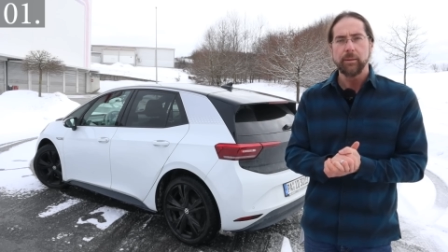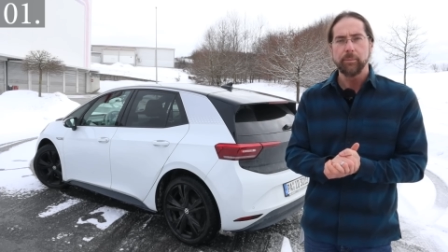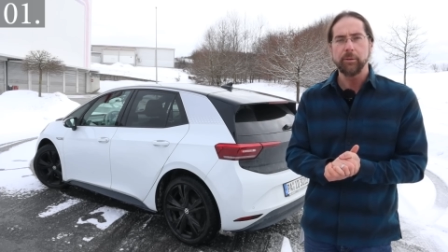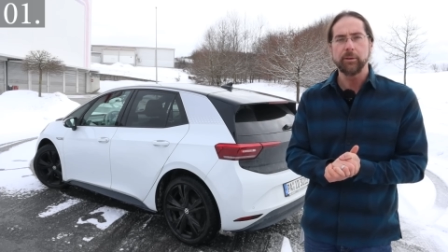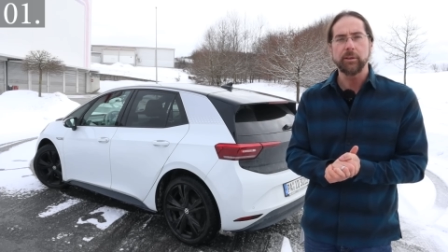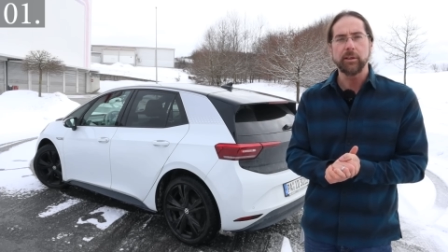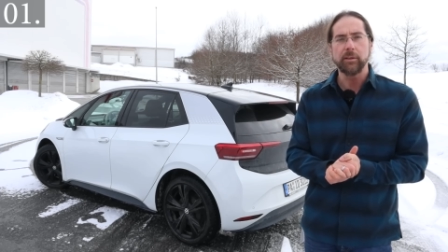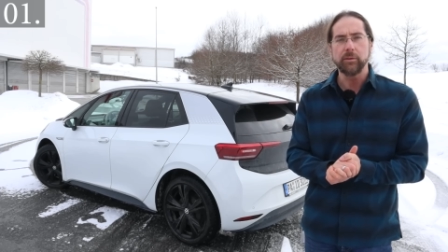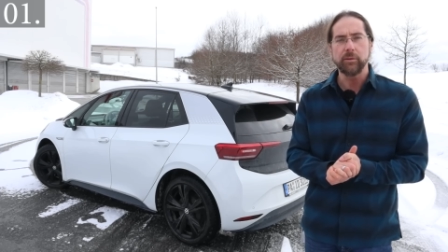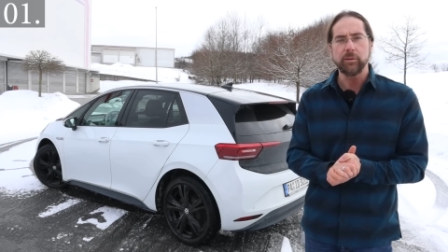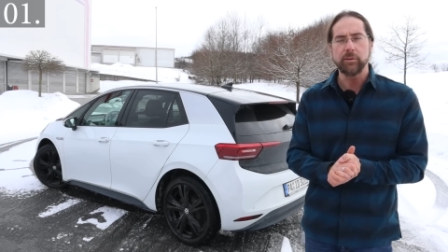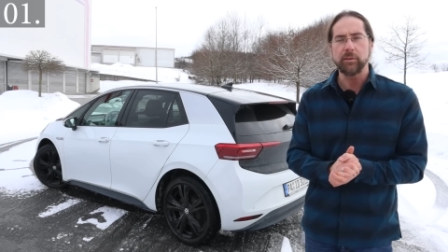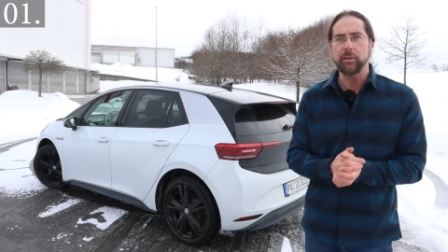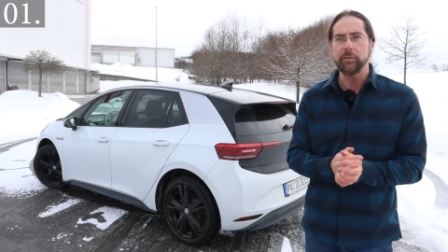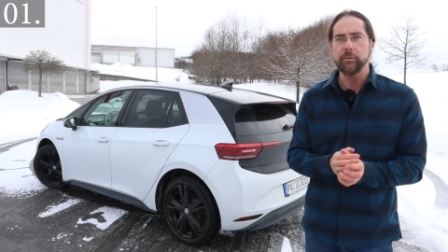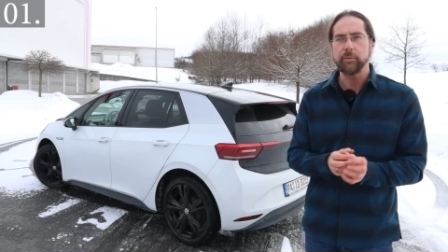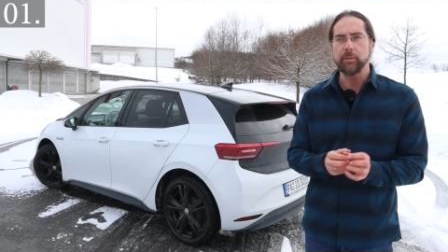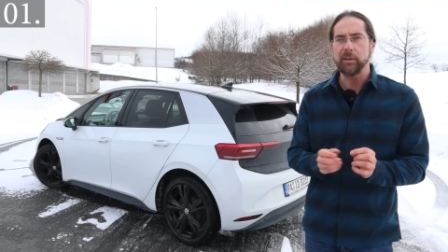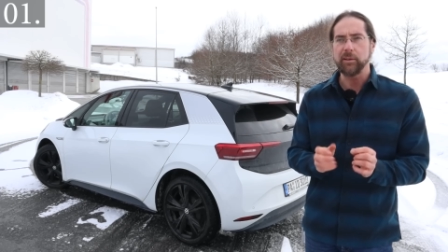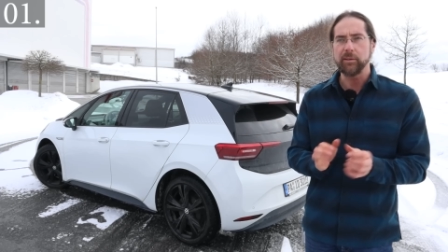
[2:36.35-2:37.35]
put a new
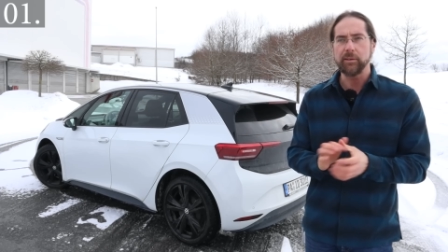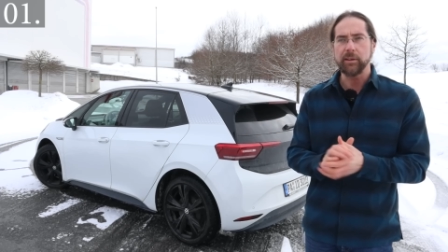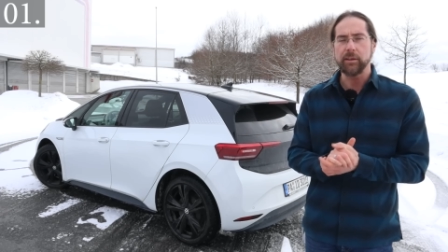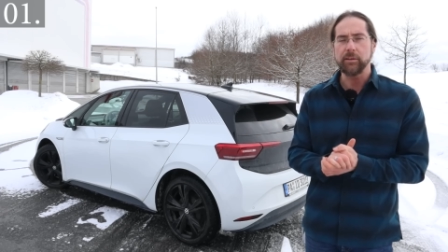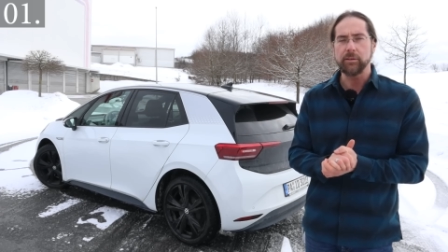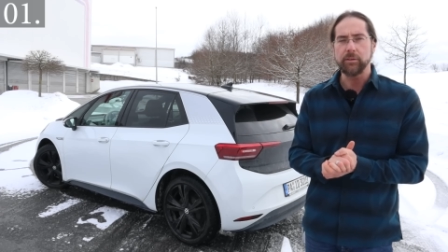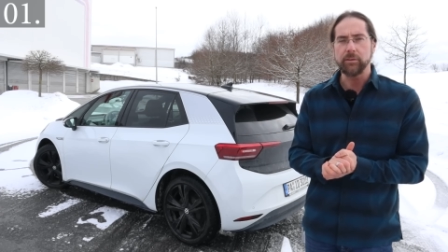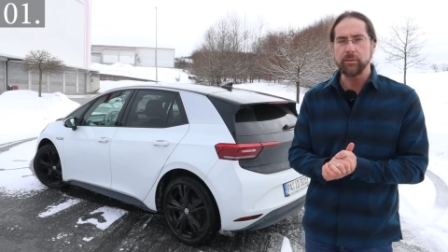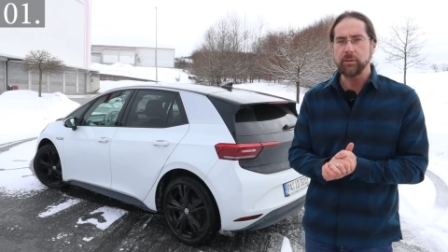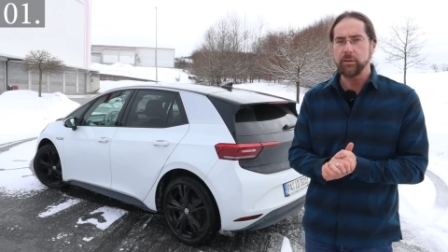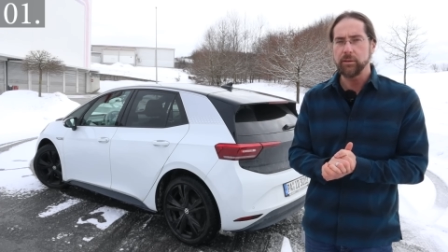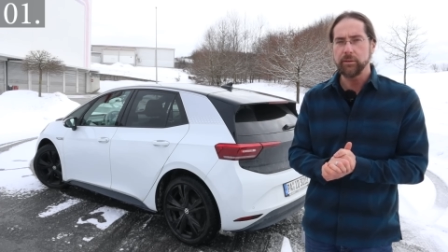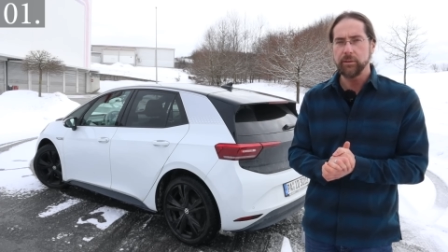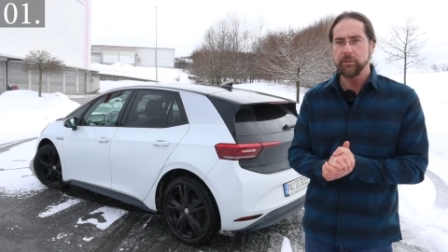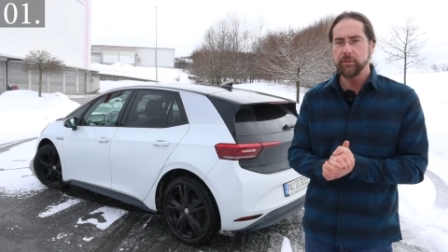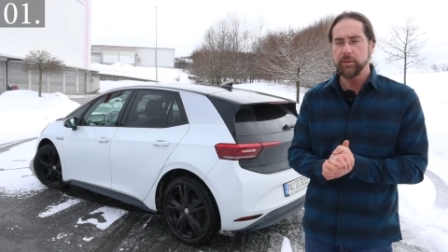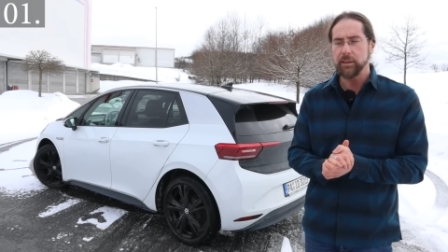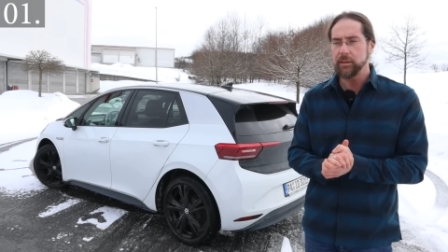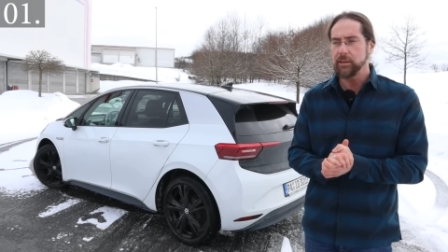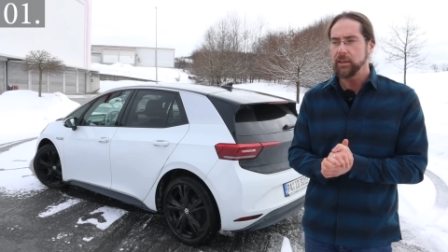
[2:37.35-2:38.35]
software on the control
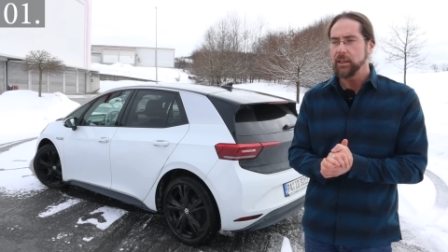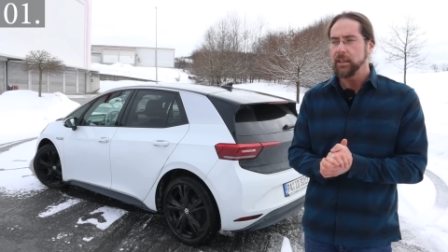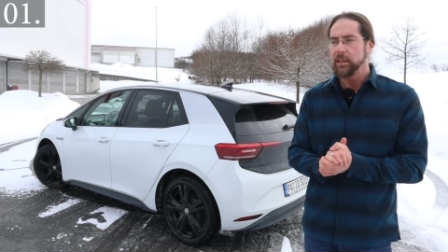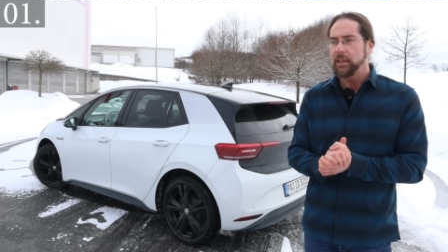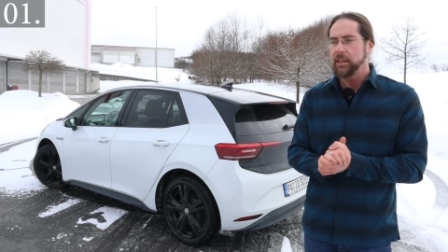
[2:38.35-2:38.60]
unit.